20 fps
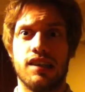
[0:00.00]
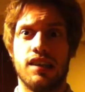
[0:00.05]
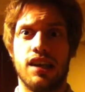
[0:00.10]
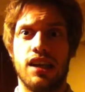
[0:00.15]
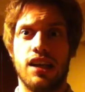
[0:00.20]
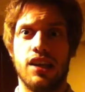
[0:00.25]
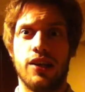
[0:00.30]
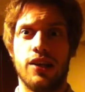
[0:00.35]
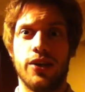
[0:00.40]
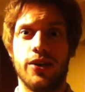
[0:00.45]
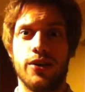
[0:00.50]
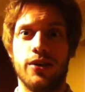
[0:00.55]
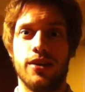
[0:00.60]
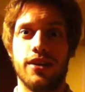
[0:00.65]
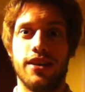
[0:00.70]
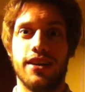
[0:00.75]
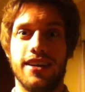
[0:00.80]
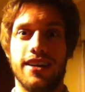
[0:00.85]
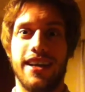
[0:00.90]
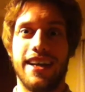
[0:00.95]
Hello?
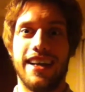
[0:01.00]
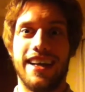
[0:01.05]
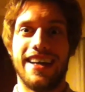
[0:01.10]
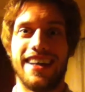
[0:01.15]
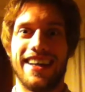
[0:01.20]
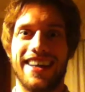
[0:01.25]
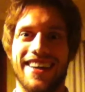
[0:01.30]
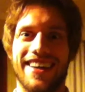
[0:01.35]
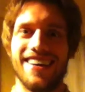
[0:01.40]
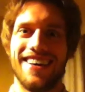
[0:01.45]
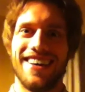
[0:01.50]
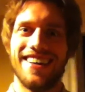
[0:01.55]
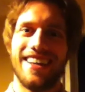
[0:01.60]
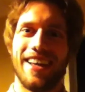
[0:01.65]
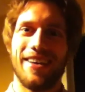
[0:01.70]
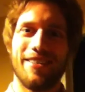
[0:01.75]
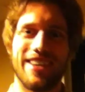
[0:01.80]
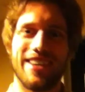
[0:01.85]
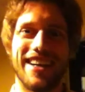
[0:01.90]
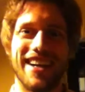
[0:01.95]
Hey, oh,
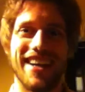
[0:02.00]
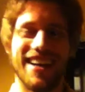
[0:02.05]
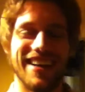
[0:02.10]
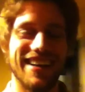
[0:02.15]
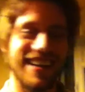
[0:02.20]
there we go.